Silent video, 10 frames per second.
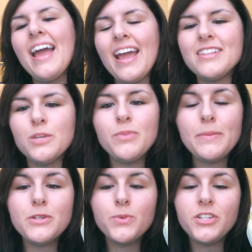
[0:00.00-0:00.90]
And so pretty
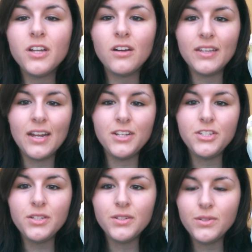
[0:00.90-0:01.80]
much what you got to
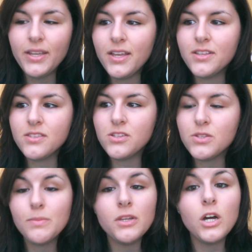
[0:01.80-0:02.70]
do is do
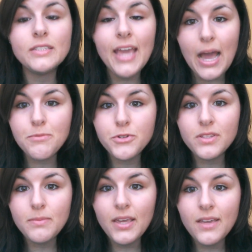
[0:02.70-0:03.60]
something called capturing
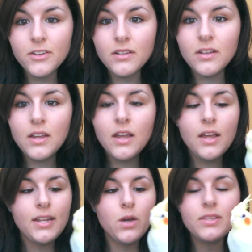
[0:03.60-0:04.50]
the behavior.
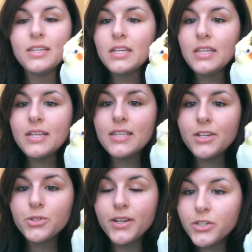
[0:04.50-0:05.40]
Now with Achilles, I
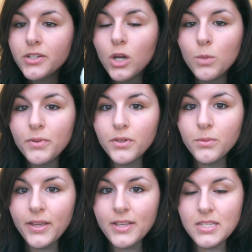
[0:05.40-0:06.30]
trained her to open her
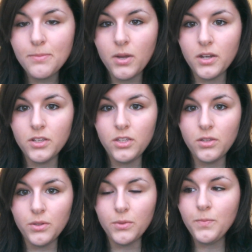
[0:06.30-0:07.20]
wings up on
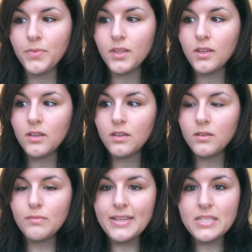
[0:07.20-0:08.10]
cue
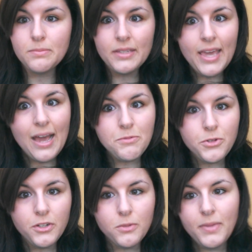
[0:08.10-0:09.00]
by simply
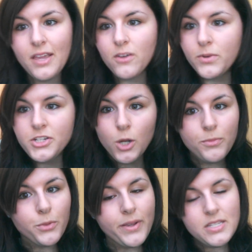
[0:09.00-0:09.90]
capturing her behavior when she
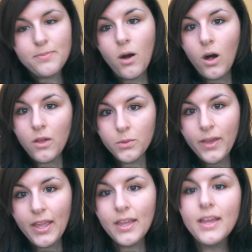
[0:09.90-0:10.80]
opened her wings up all the
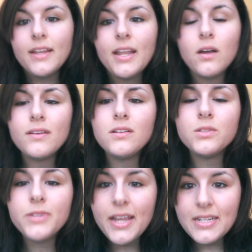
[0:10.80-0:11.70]
way. Now
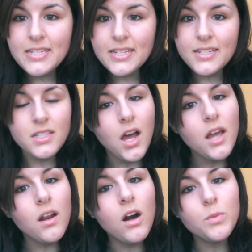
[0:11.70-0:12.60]
granted,
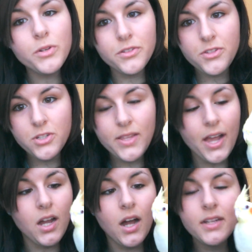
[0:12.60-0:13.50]
not all birds do
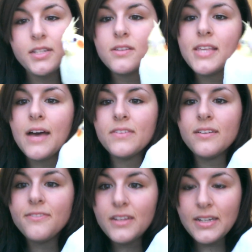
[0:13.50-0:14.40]
that. Cockatiels have an
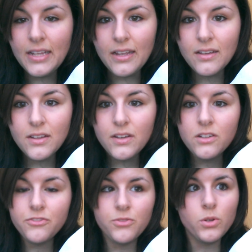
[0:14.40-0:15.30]
affinity
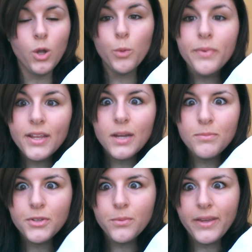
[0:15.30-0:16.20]
for opening up
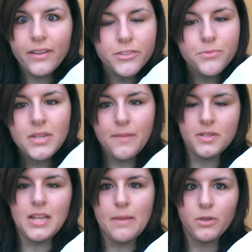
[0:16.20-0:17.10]
their wings from time to
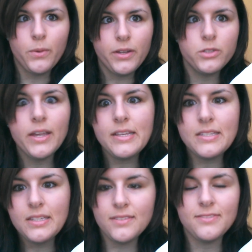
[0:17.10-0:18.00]
time, going
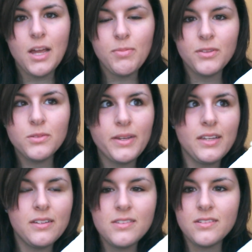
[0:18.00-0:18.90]
crazy and flapping their
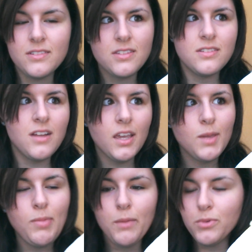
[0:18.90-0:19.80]
wings and just knocking
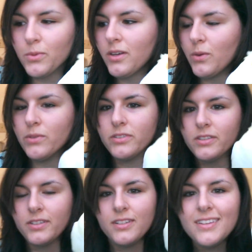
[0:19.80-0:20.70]
paperwork
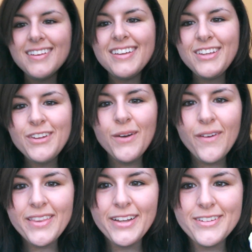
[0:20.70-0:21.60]
over and, you know,
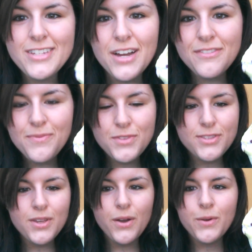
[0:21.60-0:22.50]
all that good stuff.
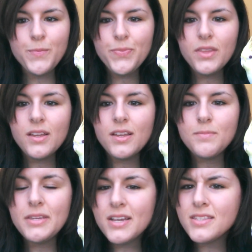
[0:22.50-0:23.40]
So
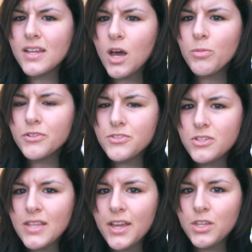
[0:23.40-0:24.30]
because not all birds
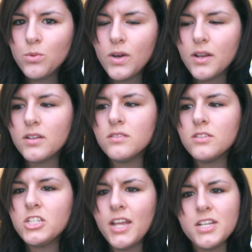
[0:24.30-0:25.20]
do that, you want to
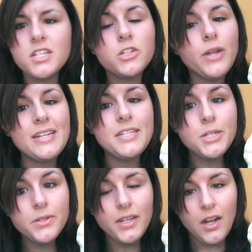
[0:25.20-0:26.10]
change the
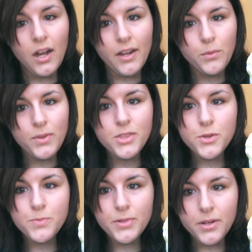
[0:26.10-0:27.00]
criterion with
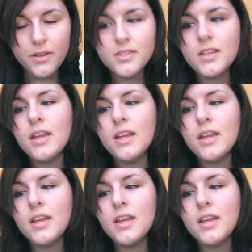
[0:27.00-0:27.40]
those birds.